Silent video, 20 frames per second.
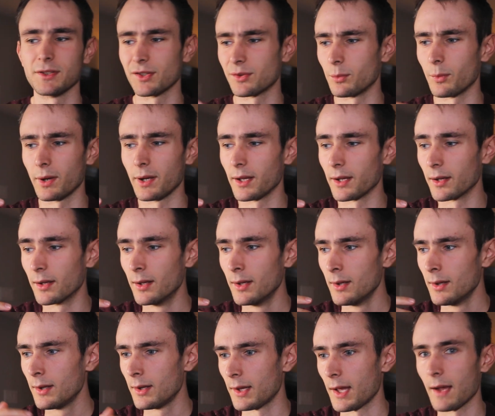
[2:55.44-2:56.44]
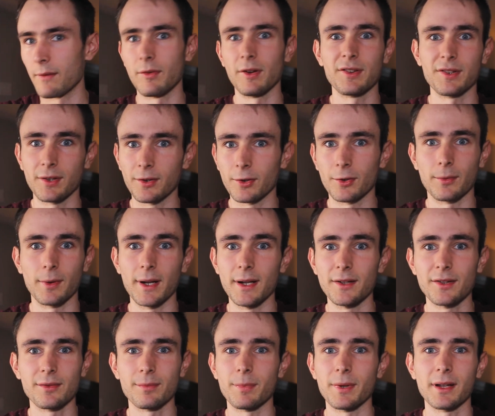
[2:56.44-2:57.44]
just winning every single
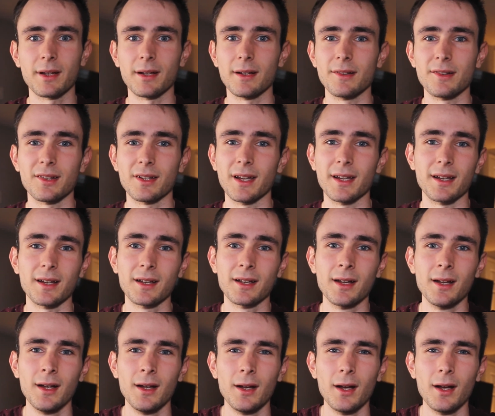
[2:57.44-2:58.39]
race because like